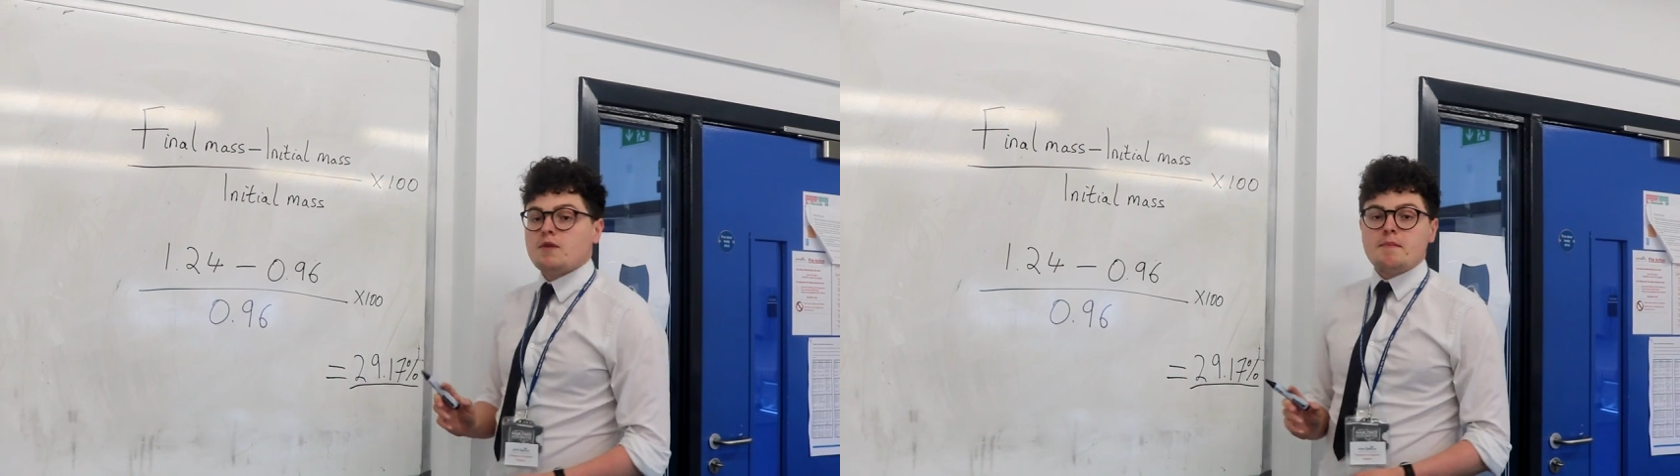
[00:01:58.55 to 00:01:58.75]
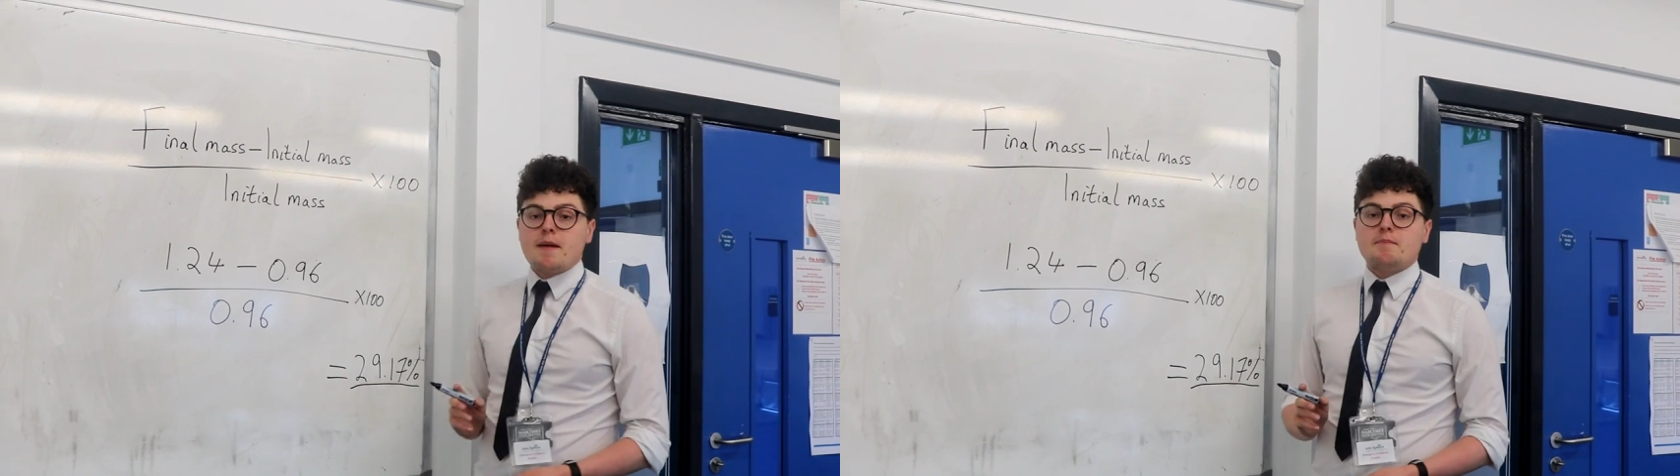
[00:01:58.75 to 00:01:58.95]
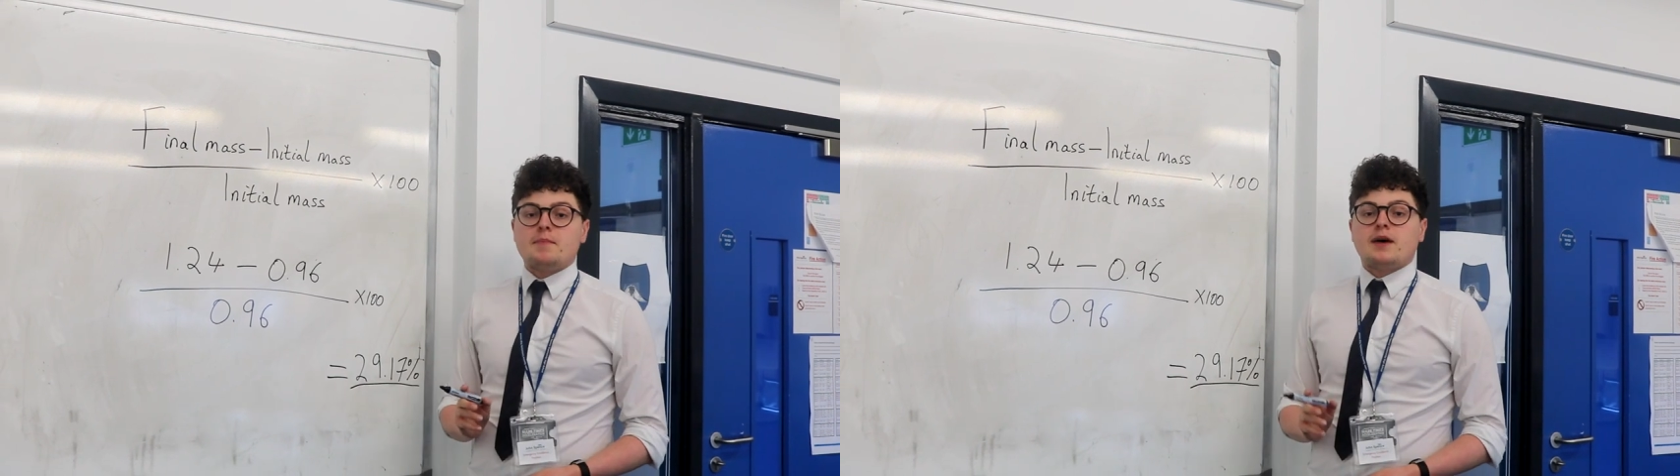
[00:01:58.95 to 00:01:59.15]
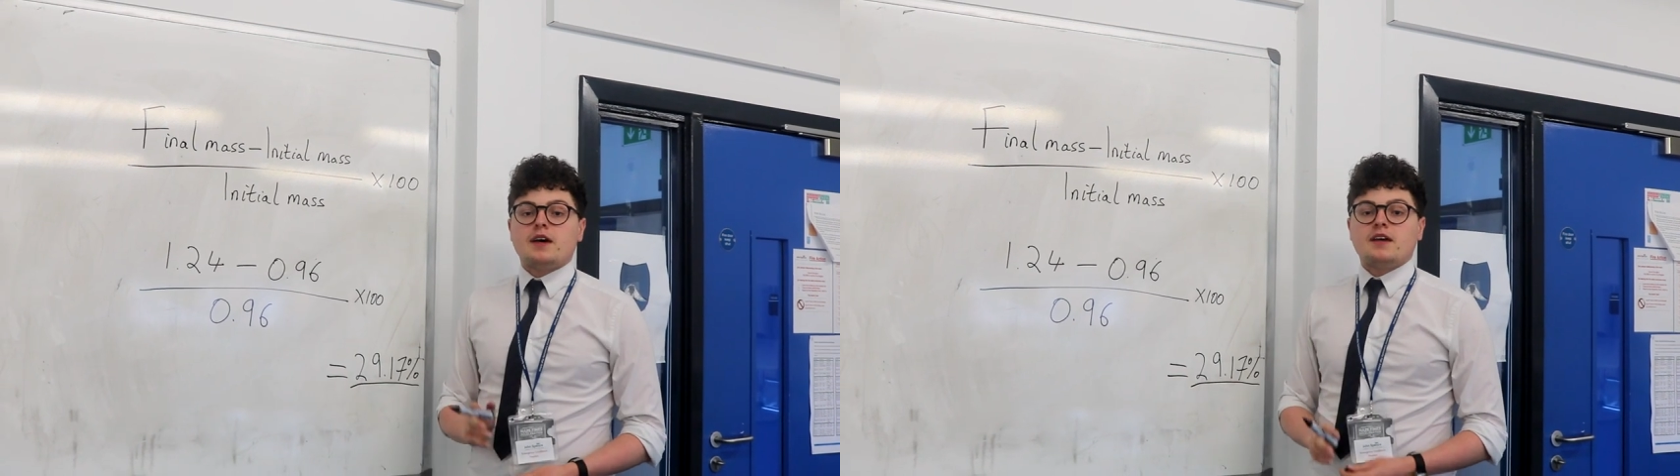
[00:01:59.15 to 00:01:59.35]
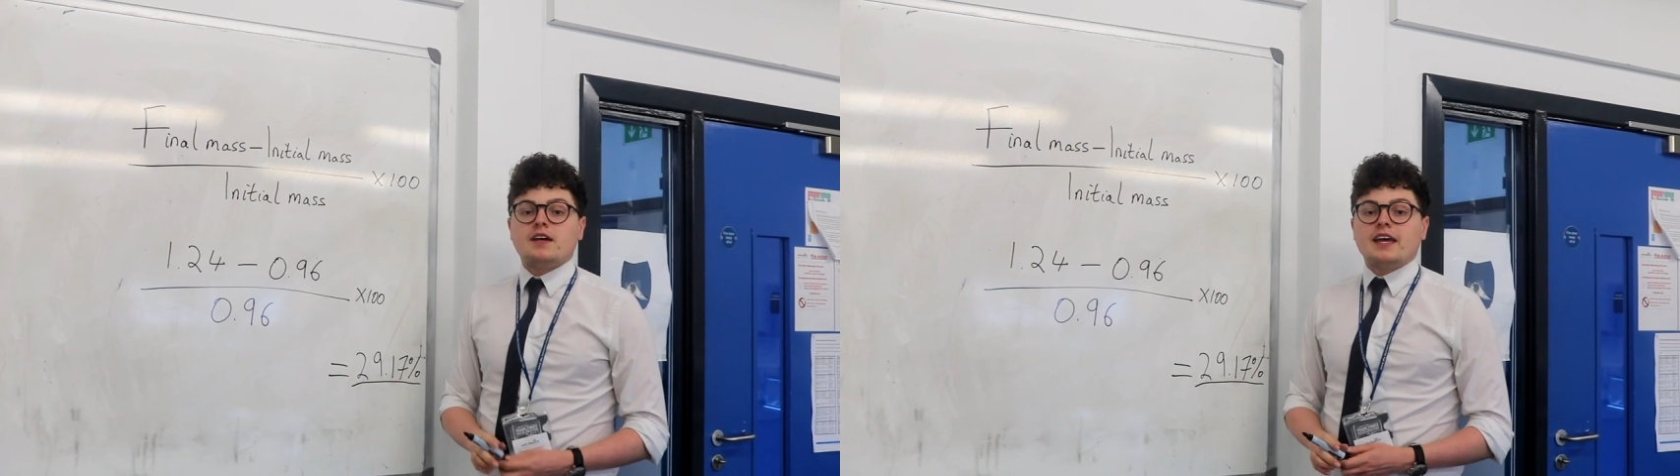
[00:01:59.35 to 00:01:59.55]

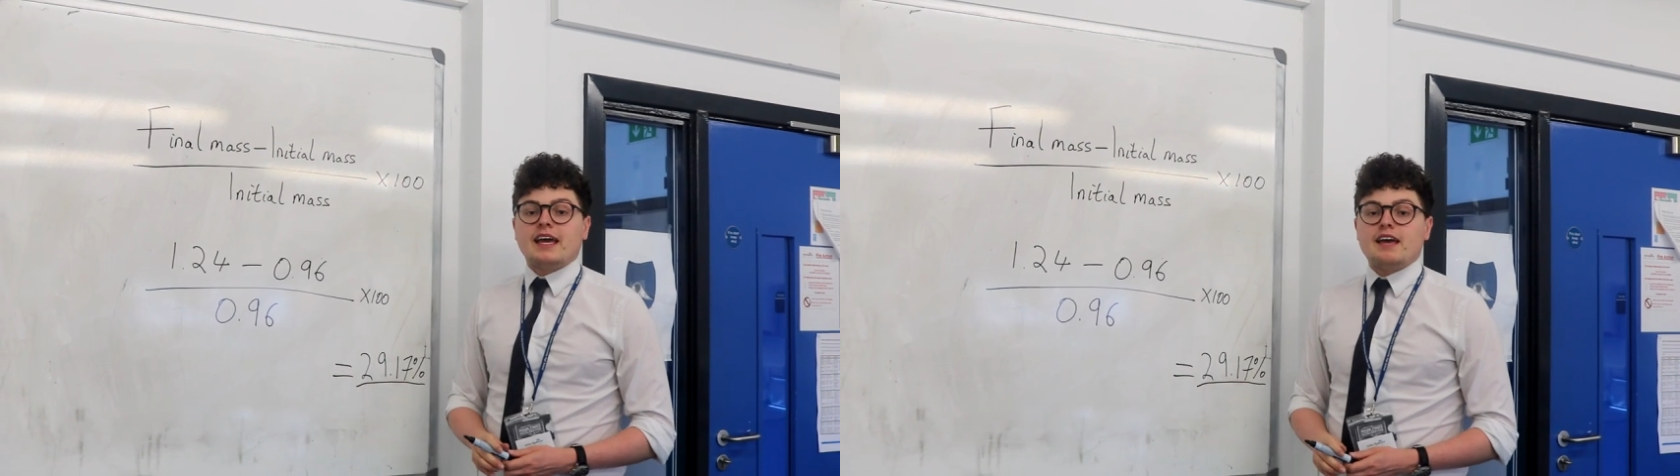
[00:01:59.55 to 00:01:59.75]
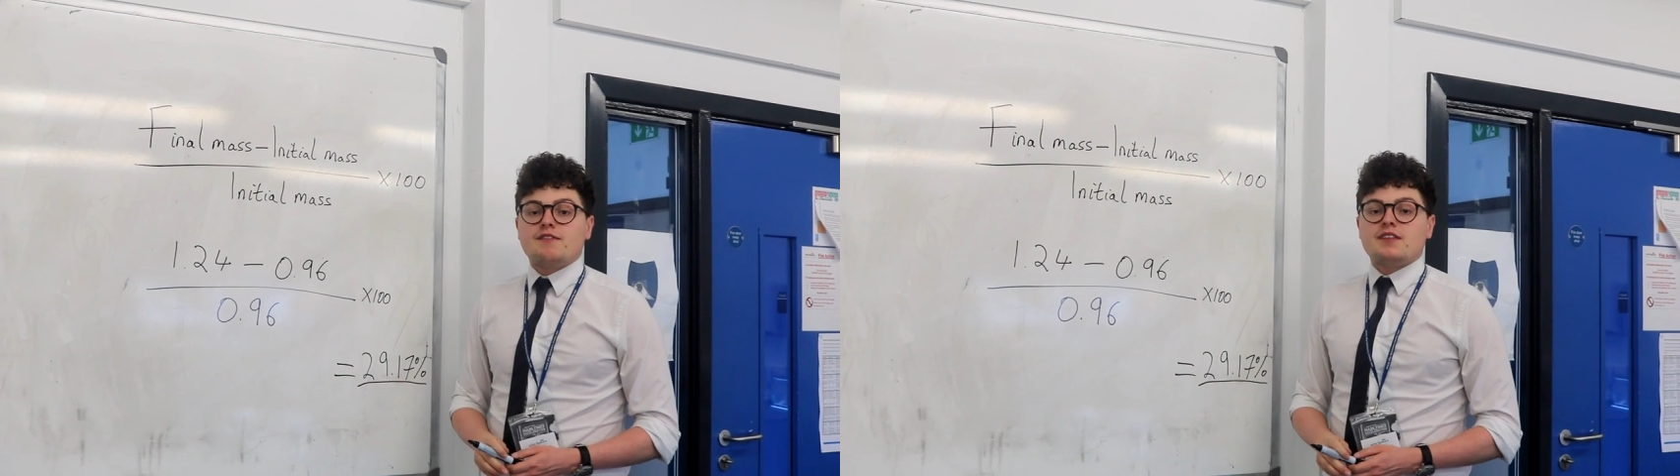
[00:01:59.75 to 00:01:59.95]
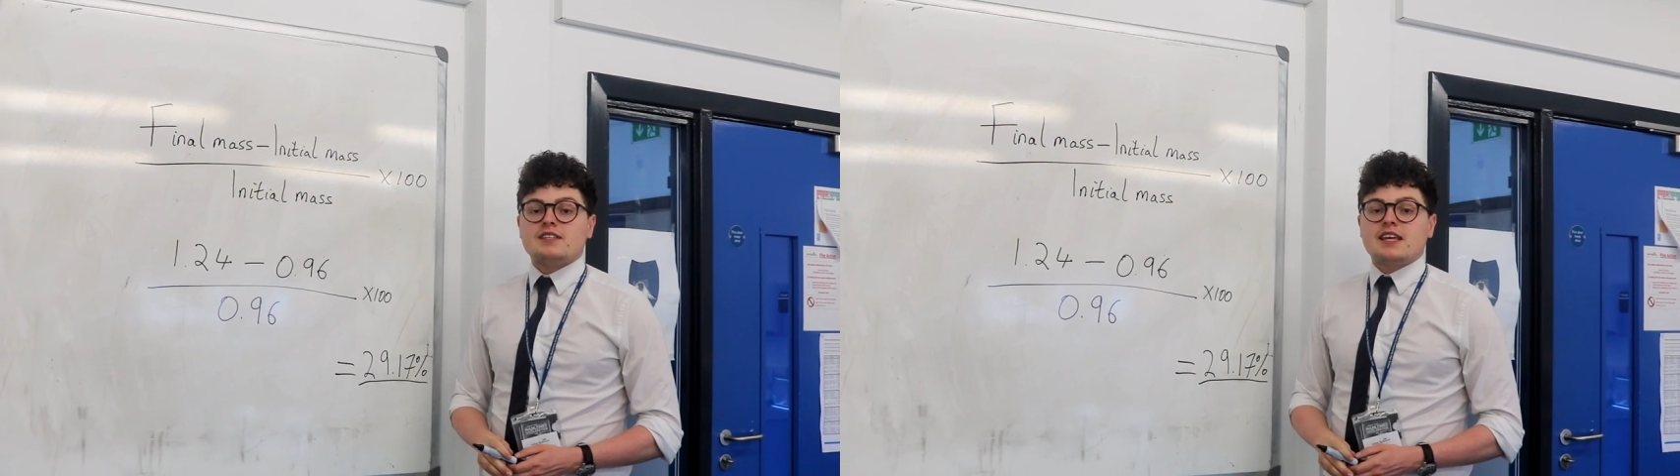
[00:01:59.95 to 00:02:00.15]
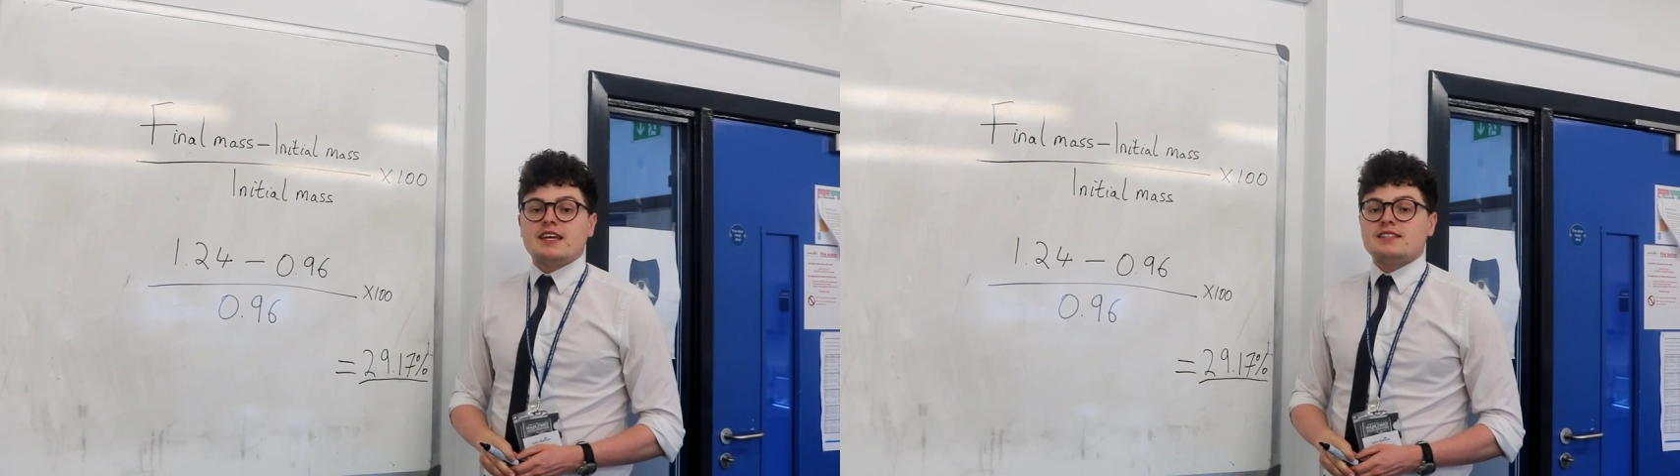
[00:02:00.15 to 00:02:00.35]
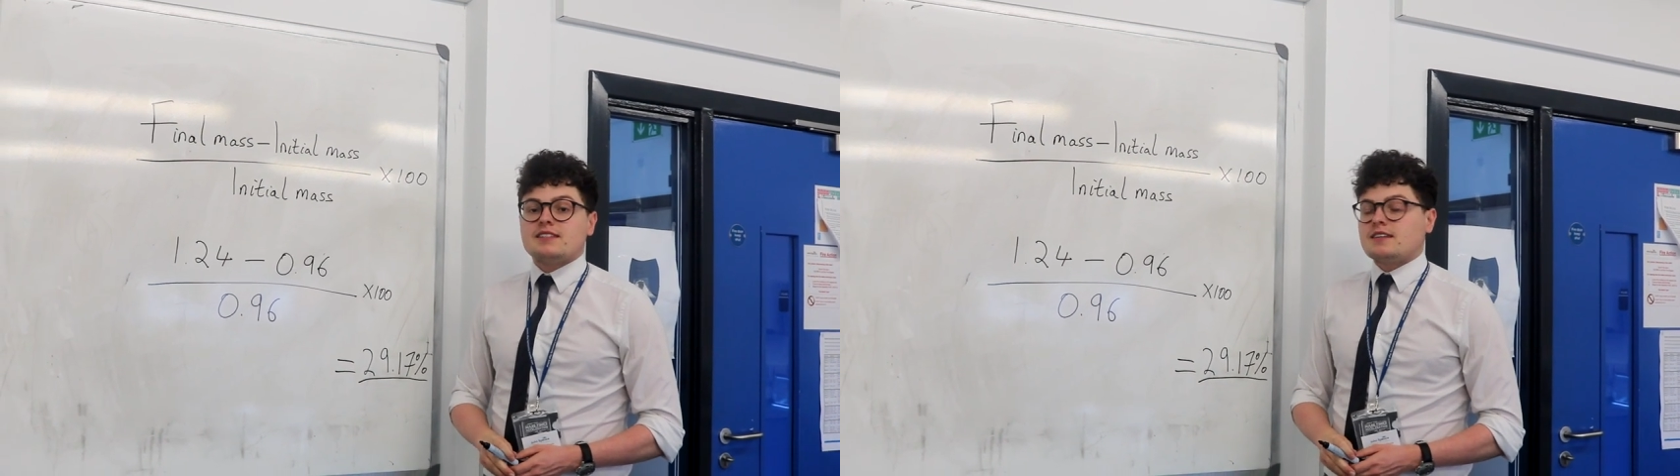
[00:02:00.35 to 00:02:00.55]
Remember, if this
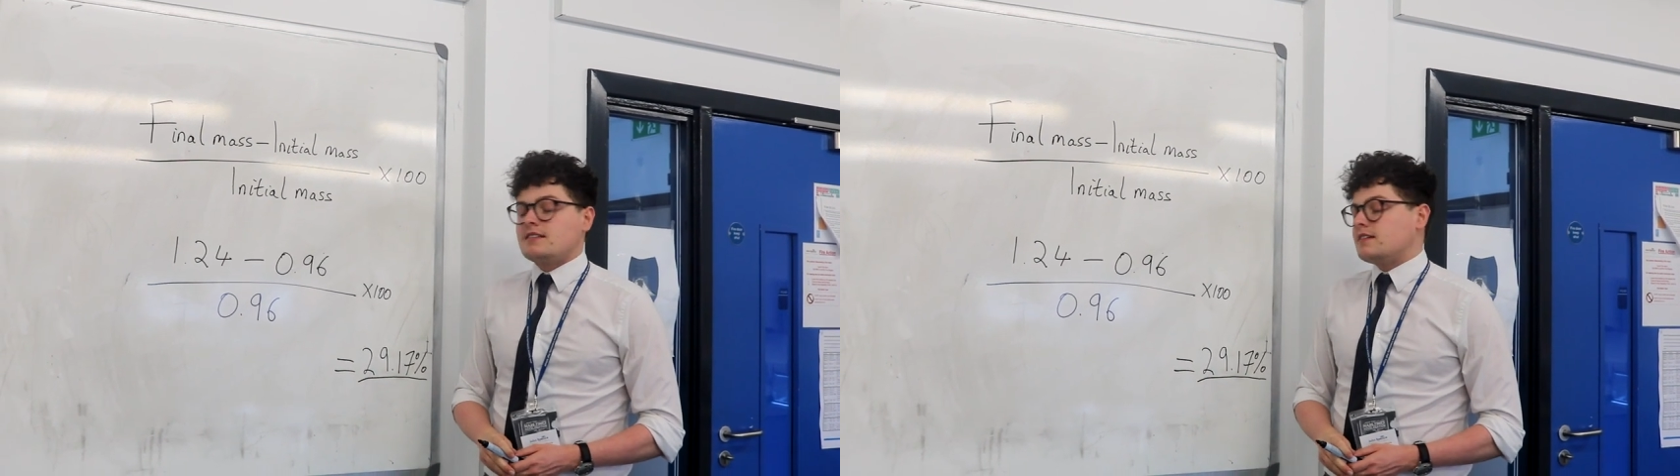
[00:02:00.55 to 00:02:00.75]
is